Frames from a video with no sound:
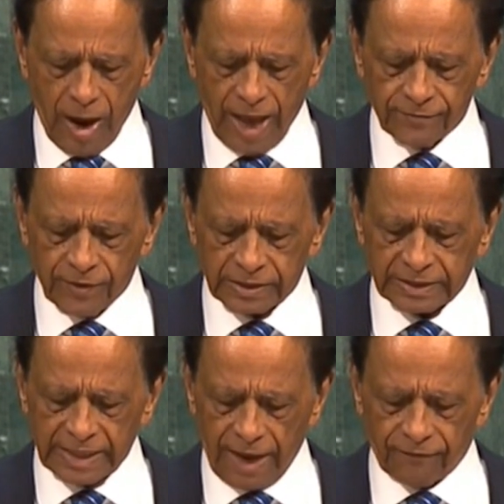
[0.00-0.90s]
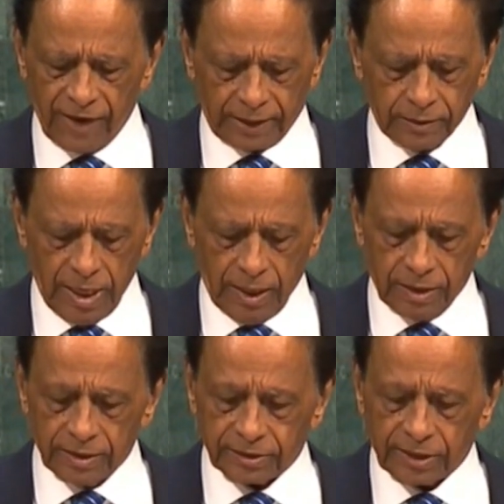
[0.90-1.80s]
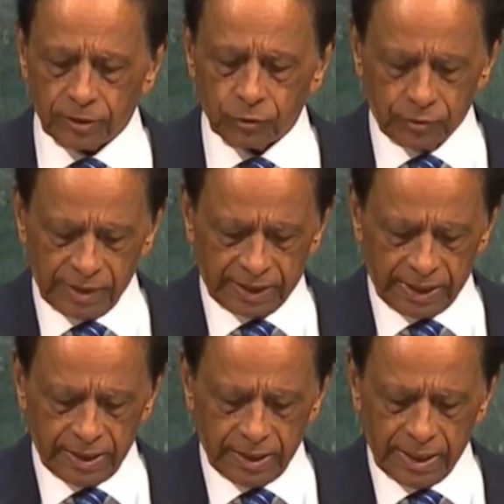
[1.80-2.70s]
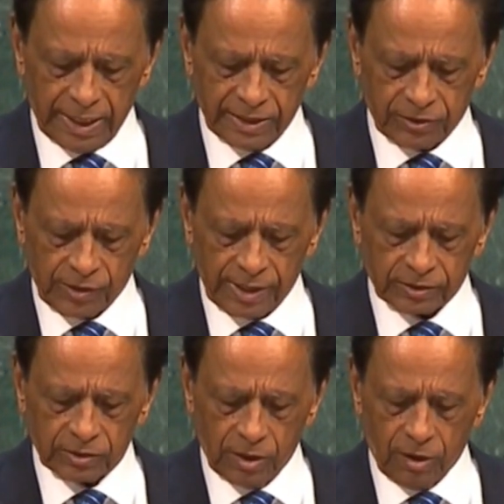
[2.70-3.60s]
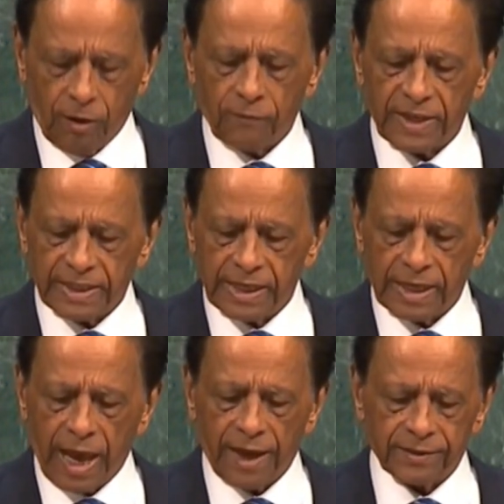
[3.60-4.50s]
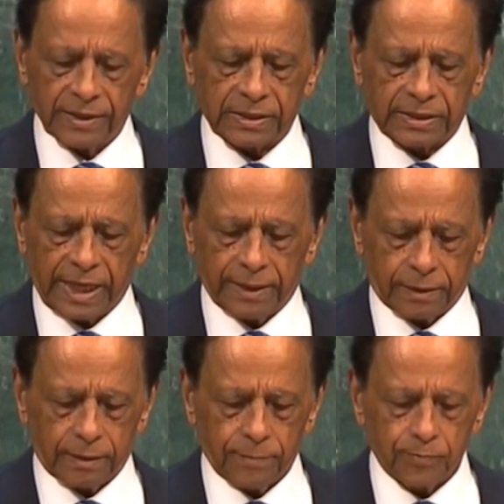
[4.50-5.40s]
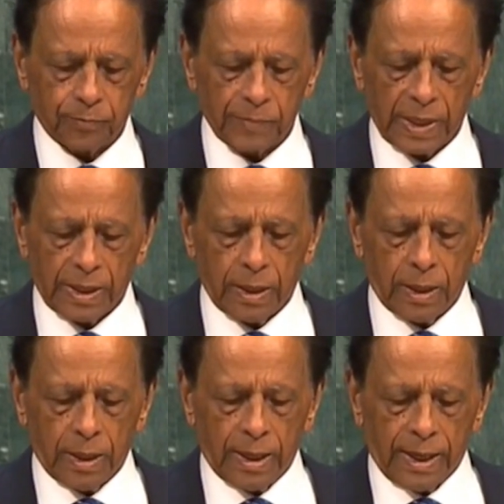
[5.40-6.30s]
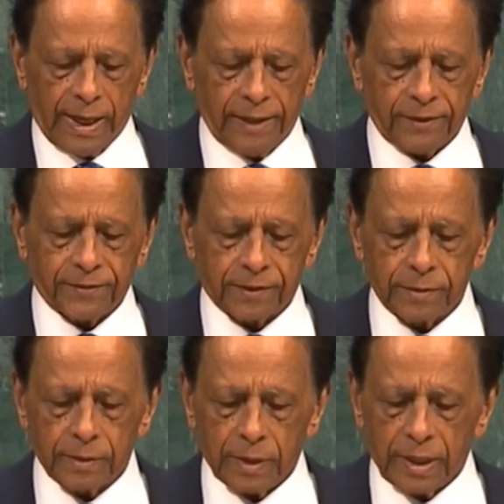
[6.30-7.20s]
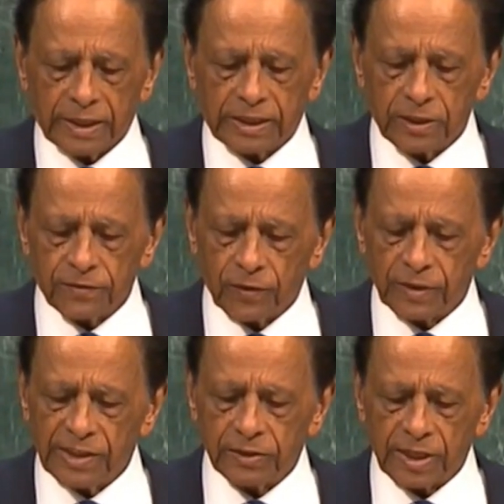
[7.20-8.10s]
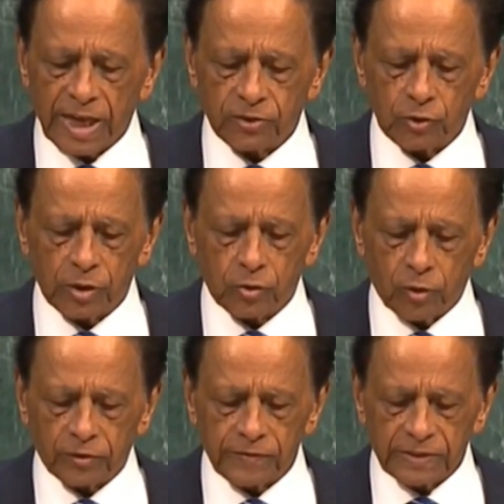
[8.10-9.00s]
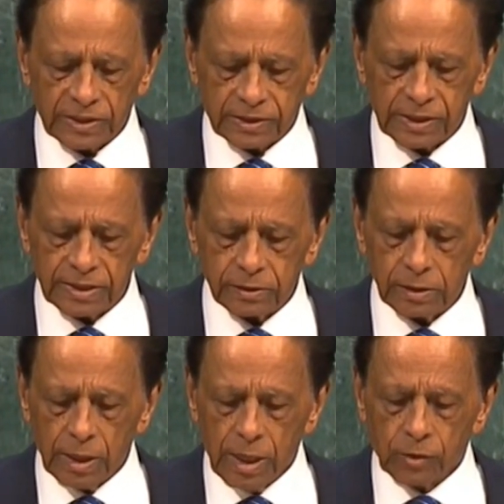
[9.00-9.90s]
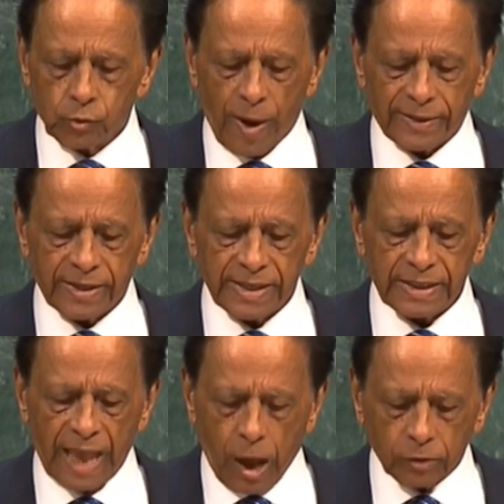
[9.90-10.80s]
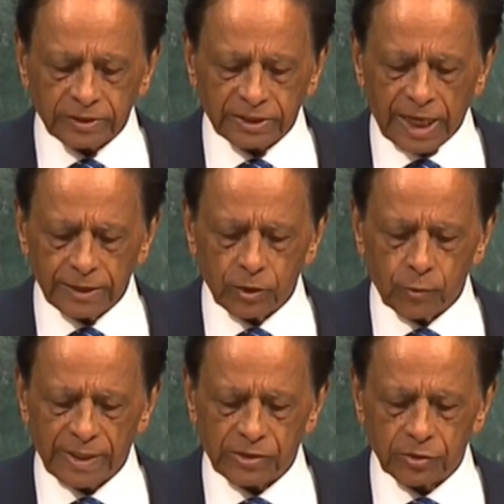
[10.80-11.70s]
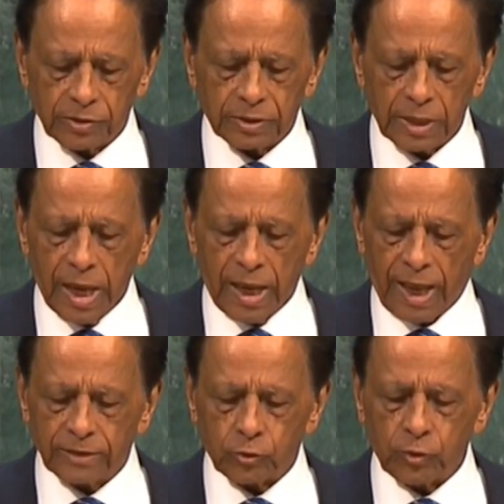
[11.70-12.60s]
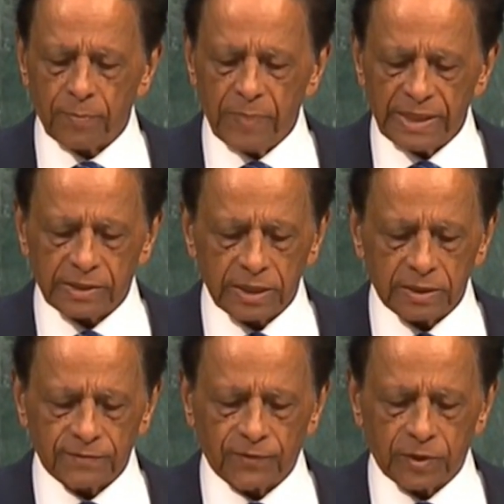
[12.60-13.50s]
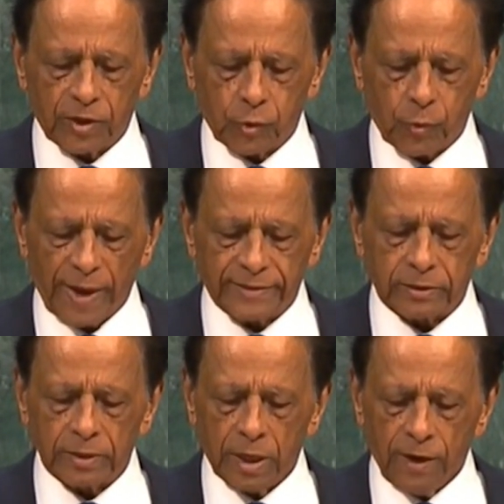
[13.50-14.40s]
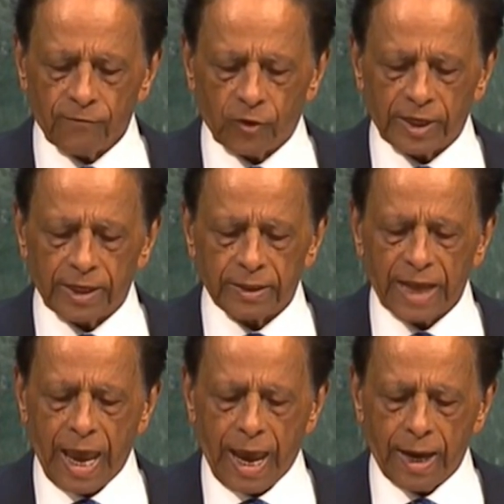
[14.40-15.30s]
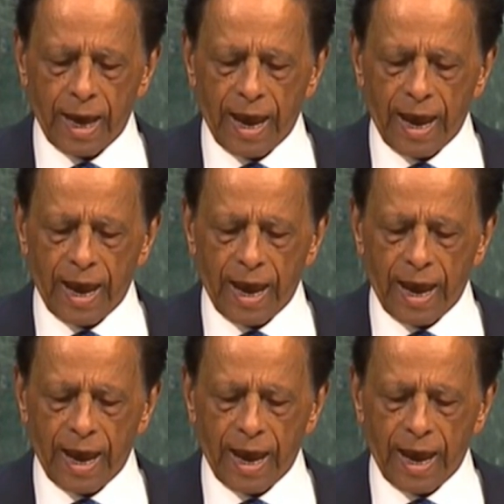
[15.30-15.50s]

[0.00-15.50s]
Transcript: or adversely affect the security interests of any other state. Eighth, it is for the International Court of Justice to address outstanding questions as to the basis for the request for an